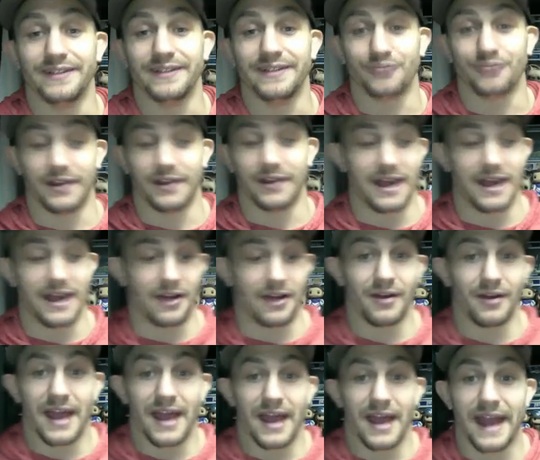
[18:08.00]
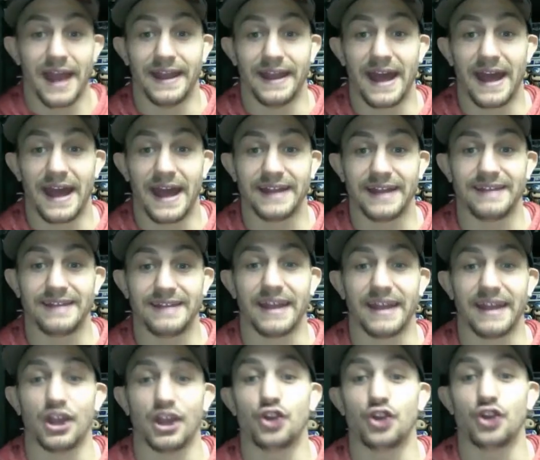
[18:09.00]
now, and that is a
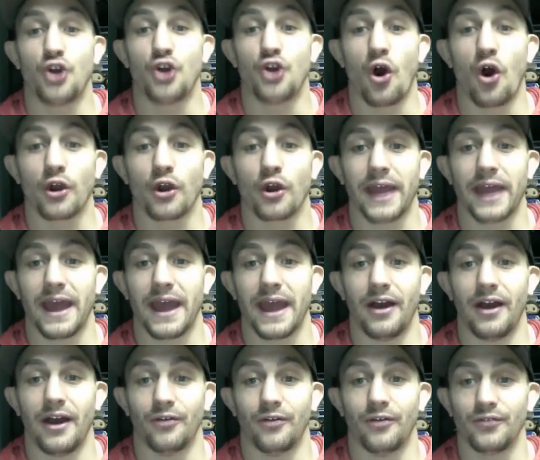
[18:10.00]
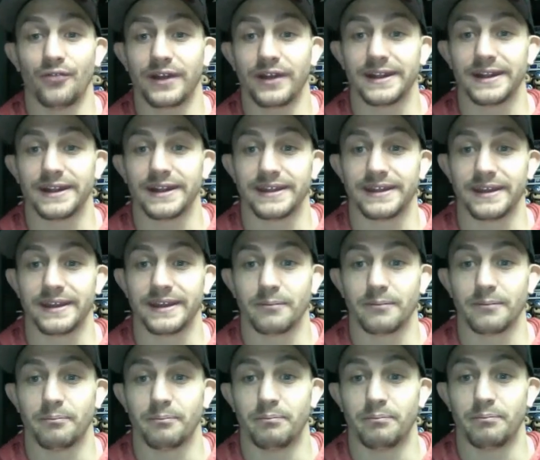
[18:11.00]
dark elf. Look at that thing.
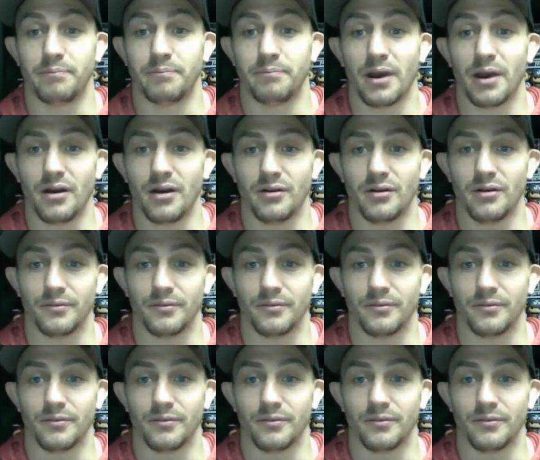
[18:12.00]
Boom.